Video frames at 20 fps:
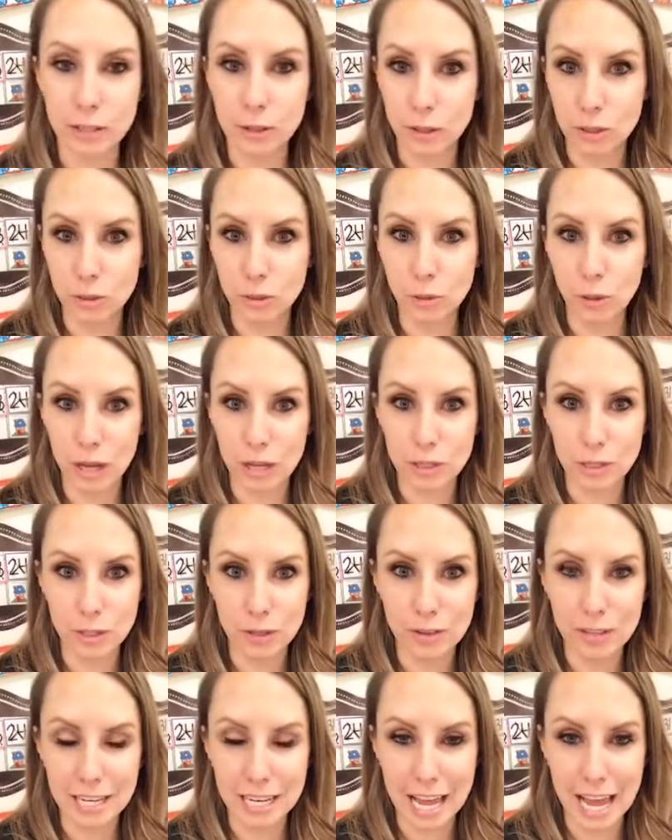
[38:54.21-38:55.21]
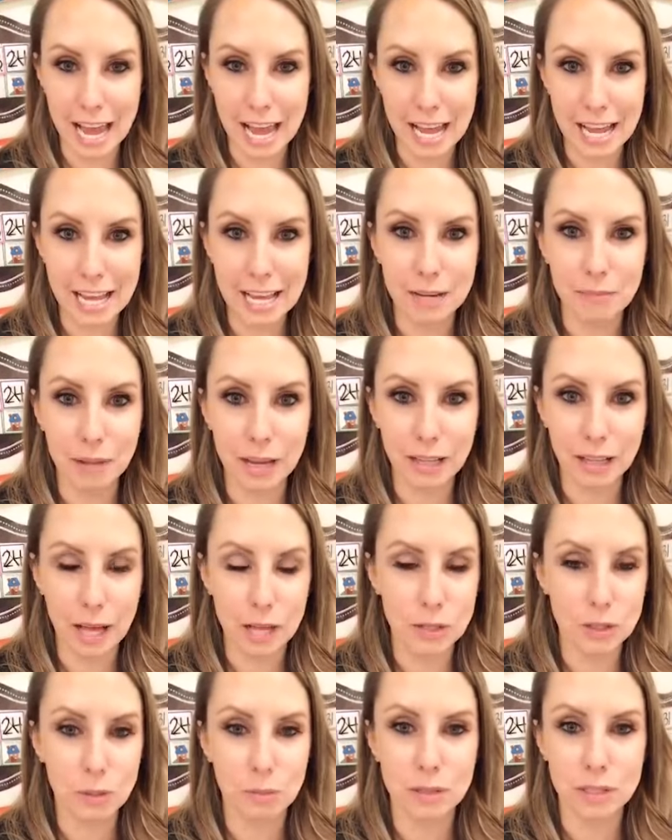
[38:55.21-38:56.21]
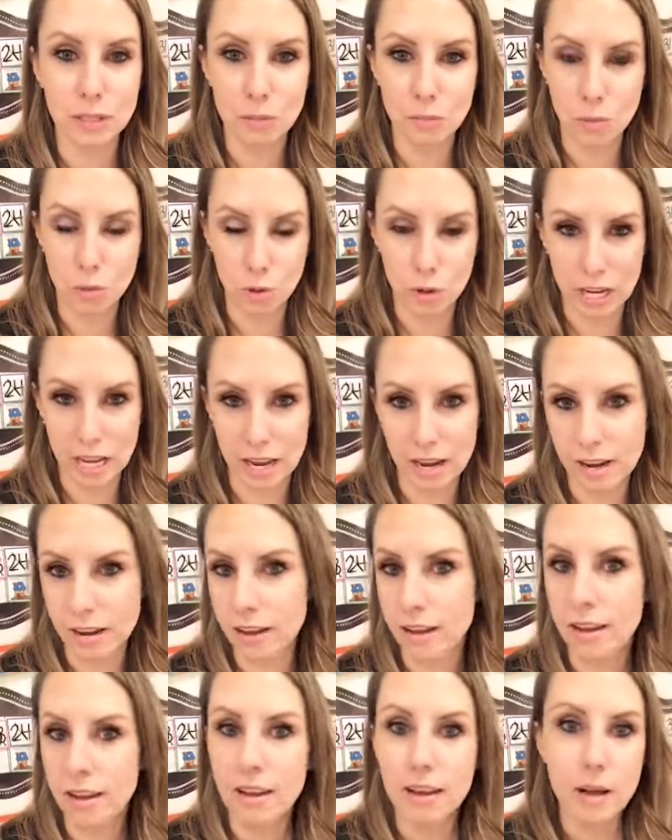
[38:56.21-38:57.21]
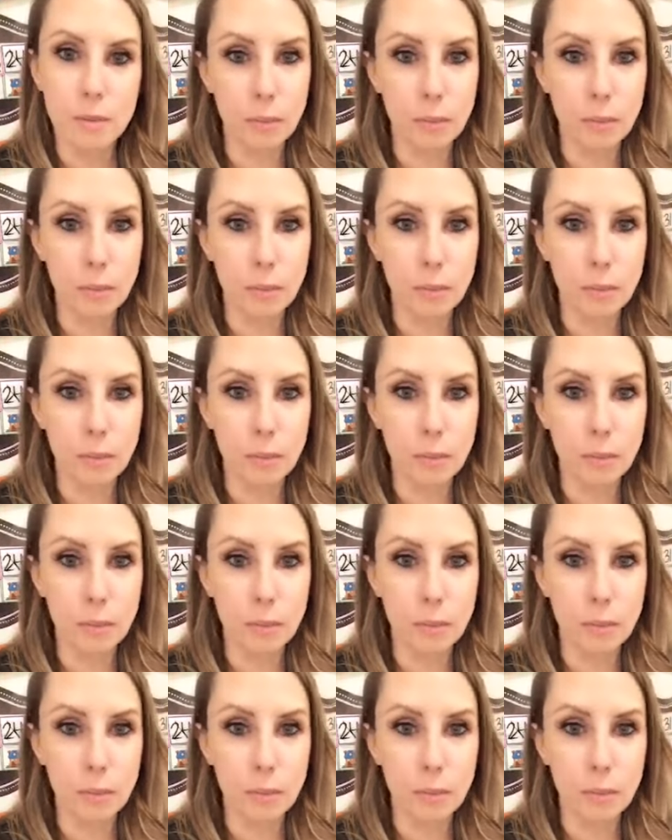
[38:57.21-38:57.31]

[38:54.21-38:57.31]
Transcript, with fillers: So I do question of the day, and my classroom is a morning